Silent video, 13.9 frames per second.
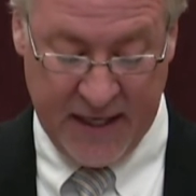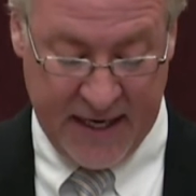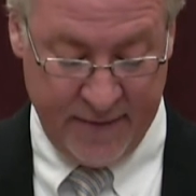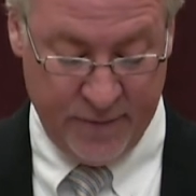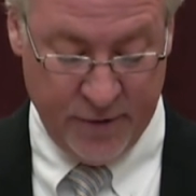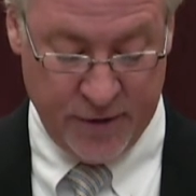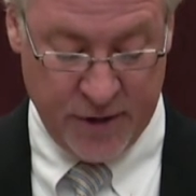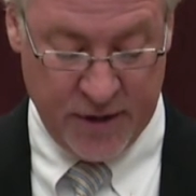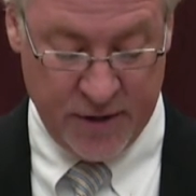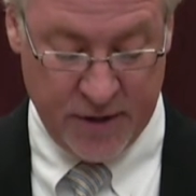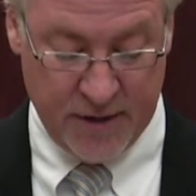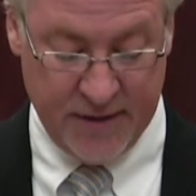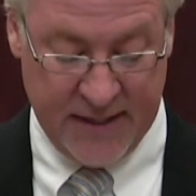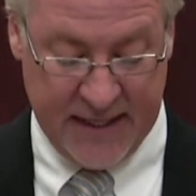
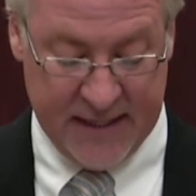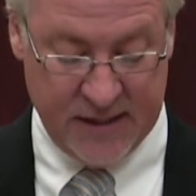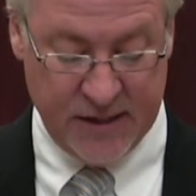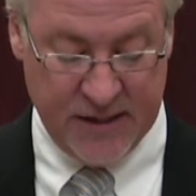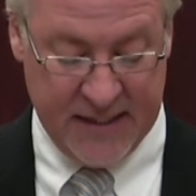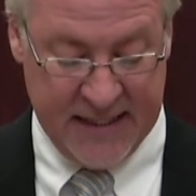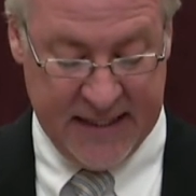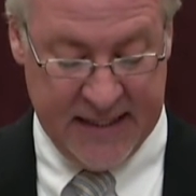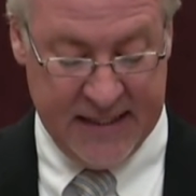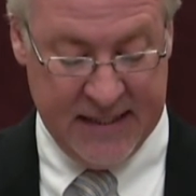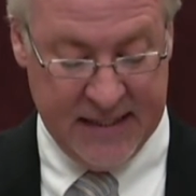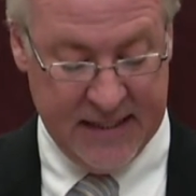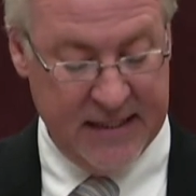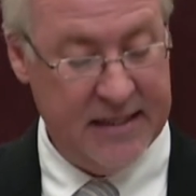averages that
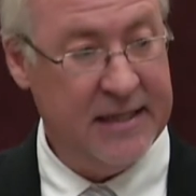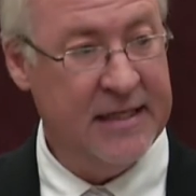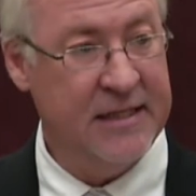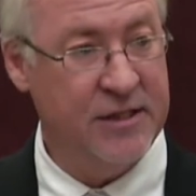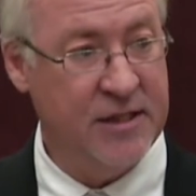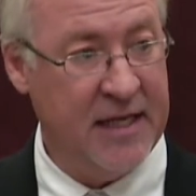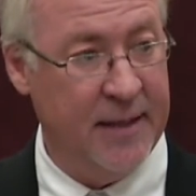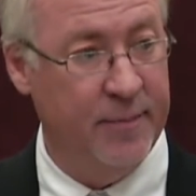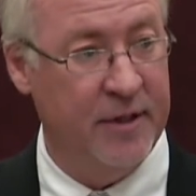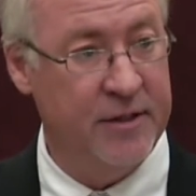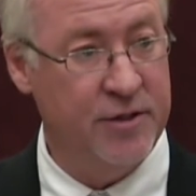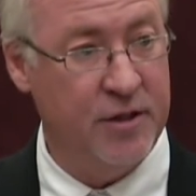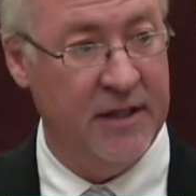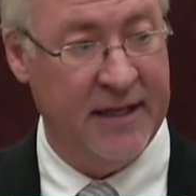exceed the
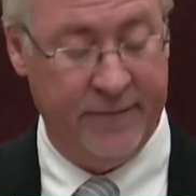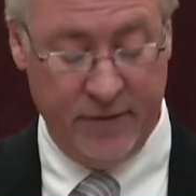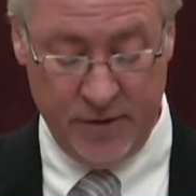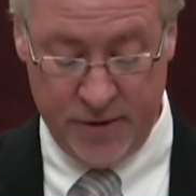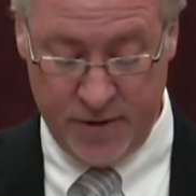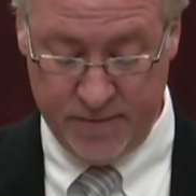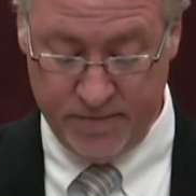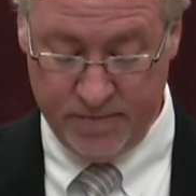established levels.